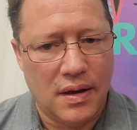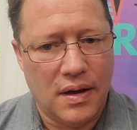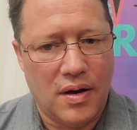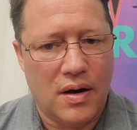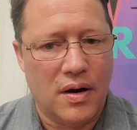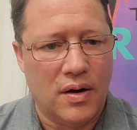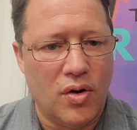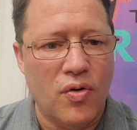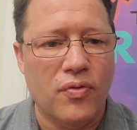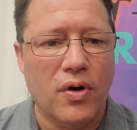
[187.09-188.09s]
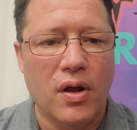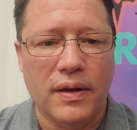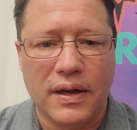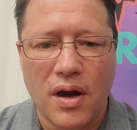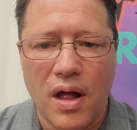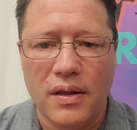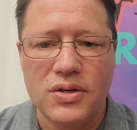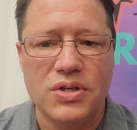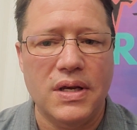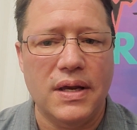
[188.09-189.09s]
our overall
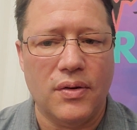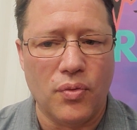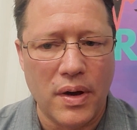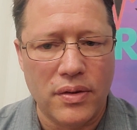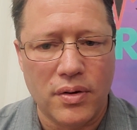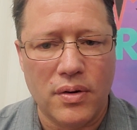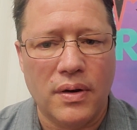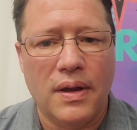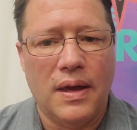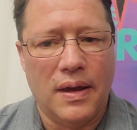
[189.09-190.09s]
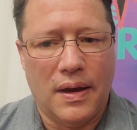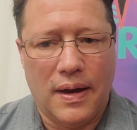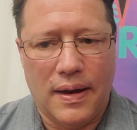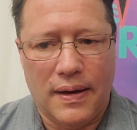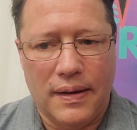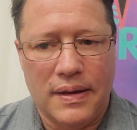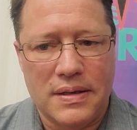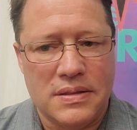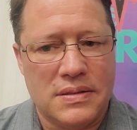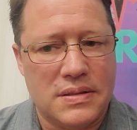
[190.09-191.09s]
ecology and weather
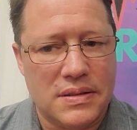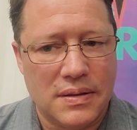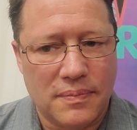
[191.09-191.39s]
is,